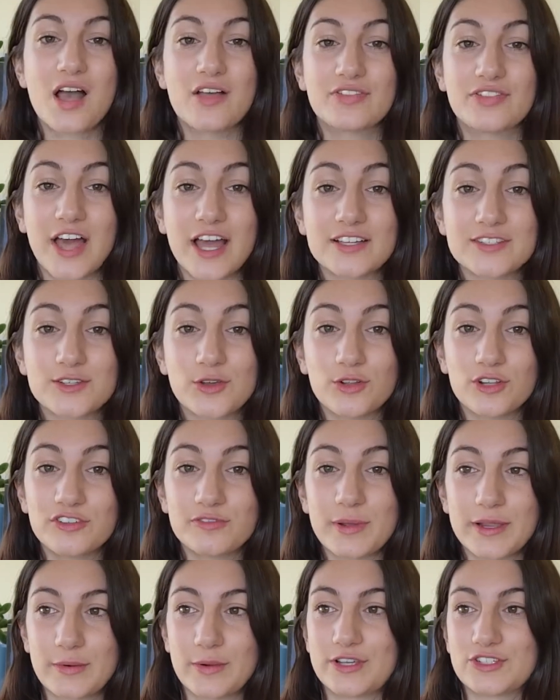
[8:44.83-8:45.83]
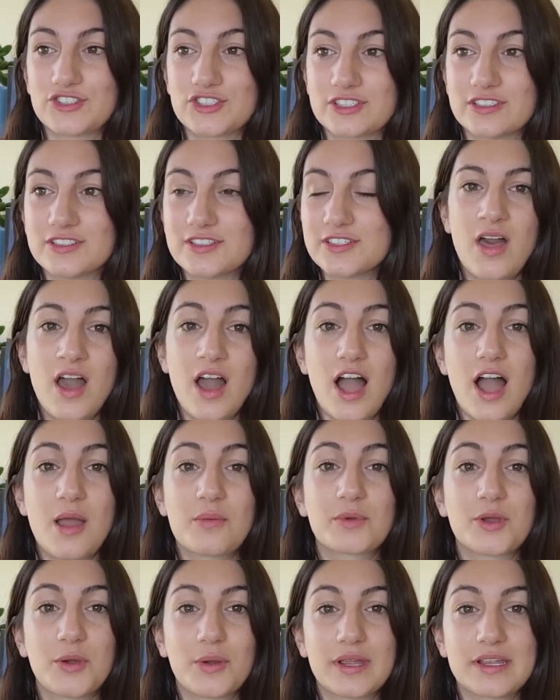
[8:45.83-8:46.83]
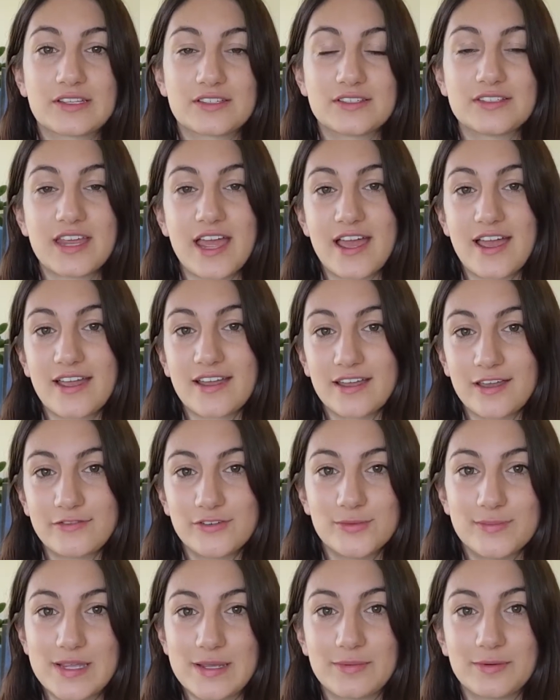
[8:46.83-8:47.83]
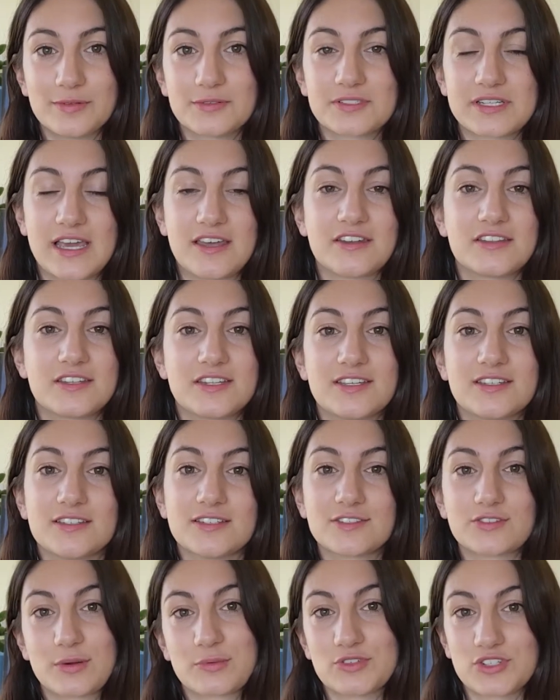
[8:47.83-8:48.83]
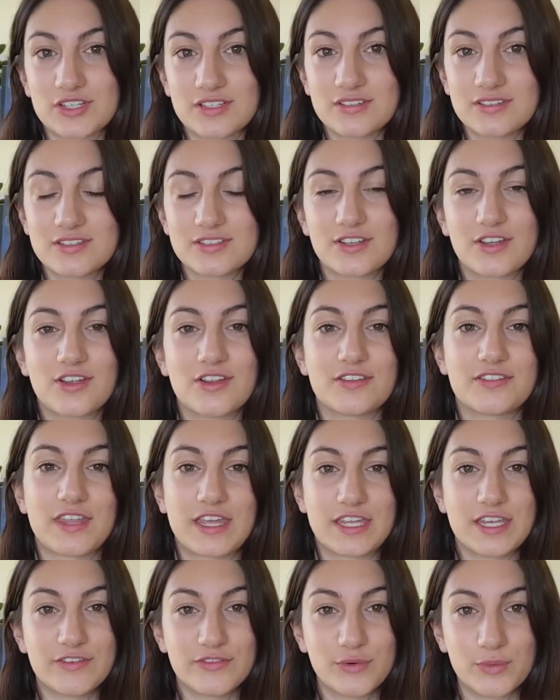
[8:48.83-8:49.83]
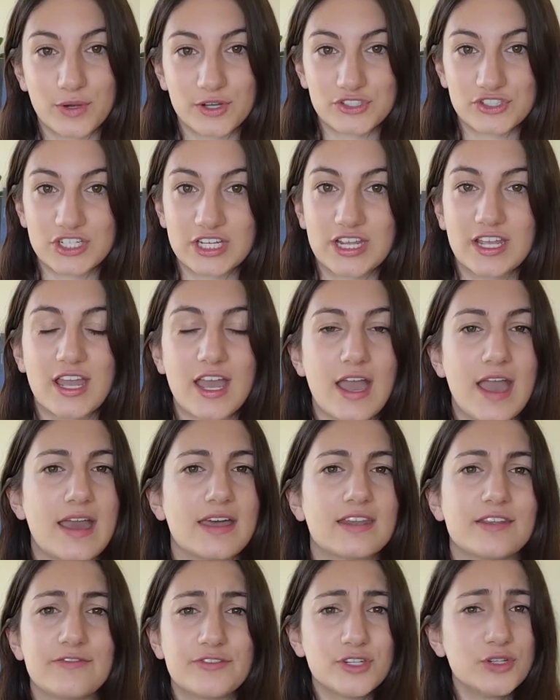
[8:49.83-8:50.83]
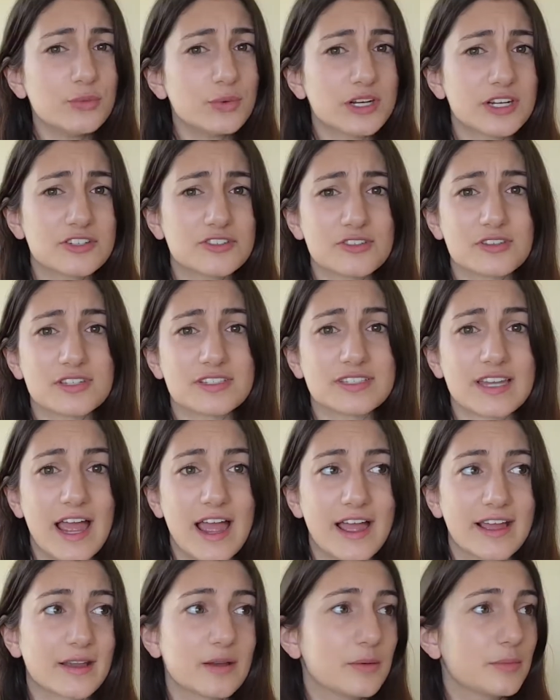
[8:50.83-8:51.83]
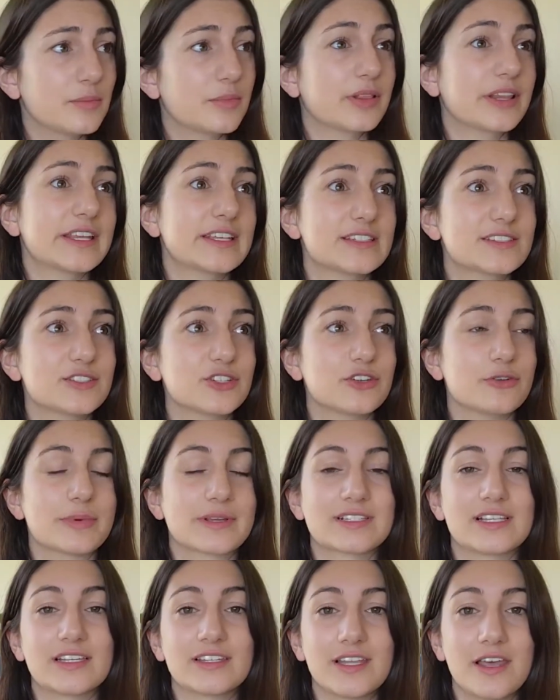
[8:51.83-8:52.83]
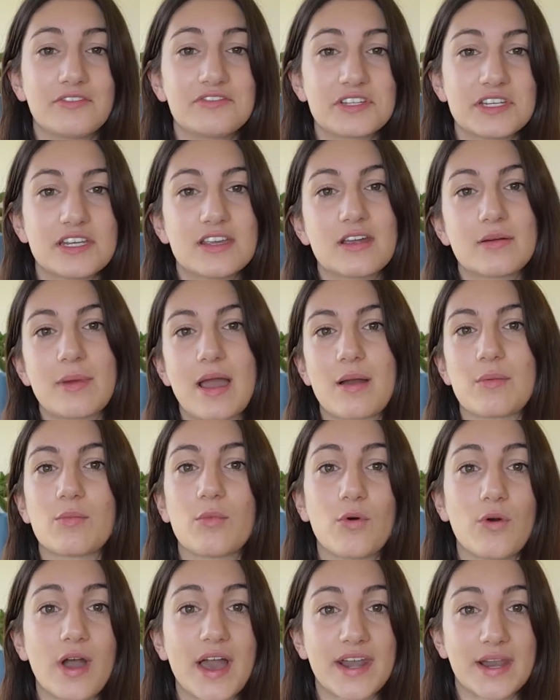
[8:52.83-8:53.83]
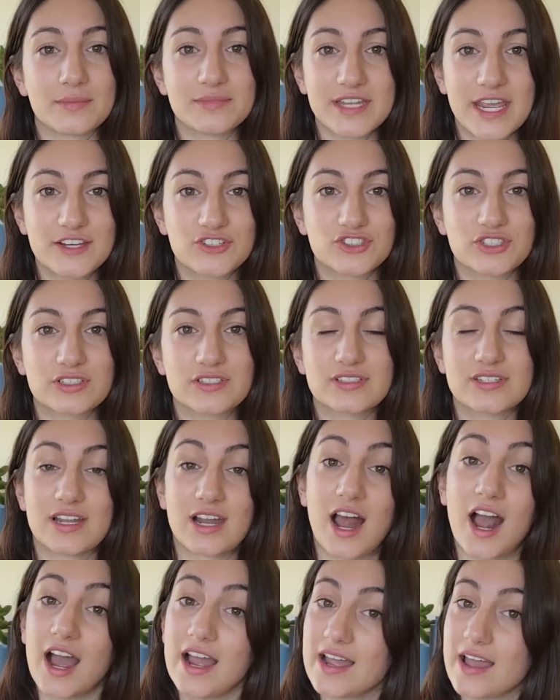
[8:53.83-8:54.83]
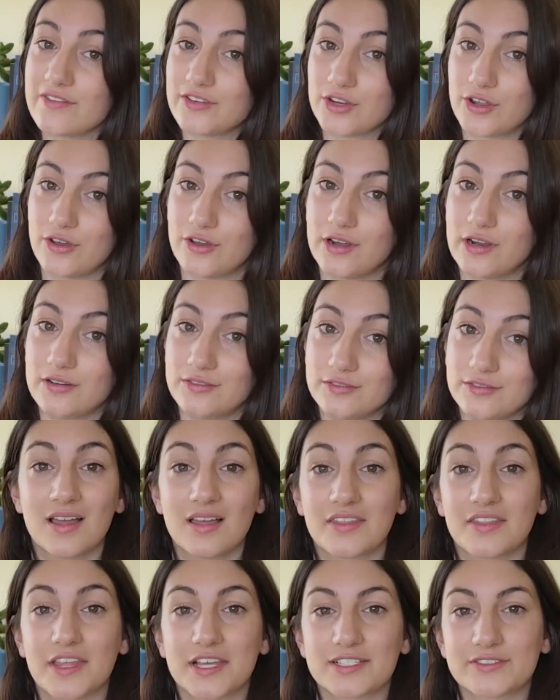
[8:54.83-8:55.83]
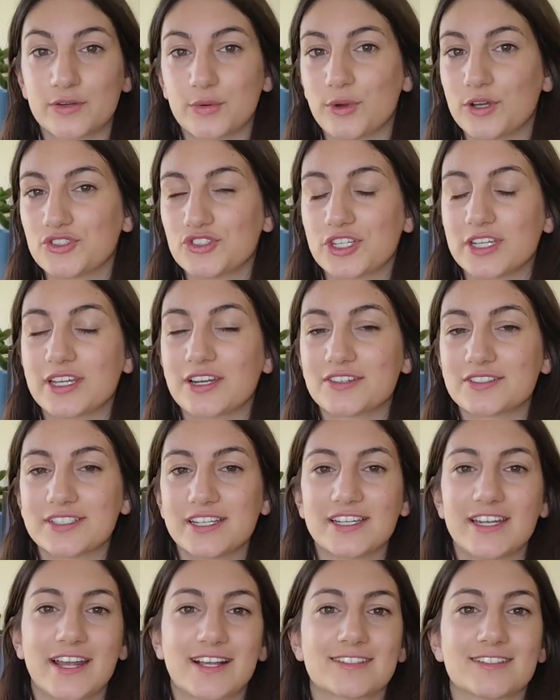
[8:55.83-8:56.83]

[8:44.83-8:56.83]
That's all of my questions. I'm going to tag a few people down in the description, so thank you for watching. And if you want to do this tag, please do, because I'd love to hear about more adaptations that I haven't heard of. Thanks for watching, and I'll see you next